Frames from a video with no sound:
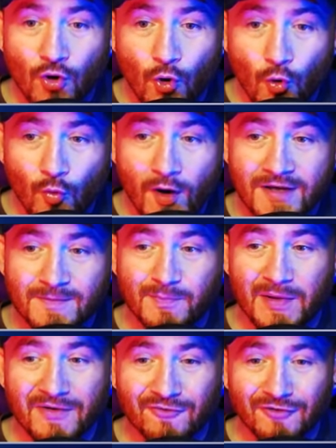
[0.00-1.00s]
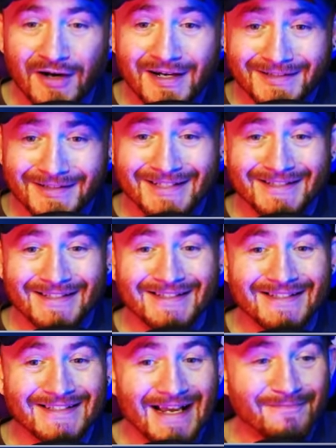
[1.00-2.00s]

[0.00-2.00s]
always been racist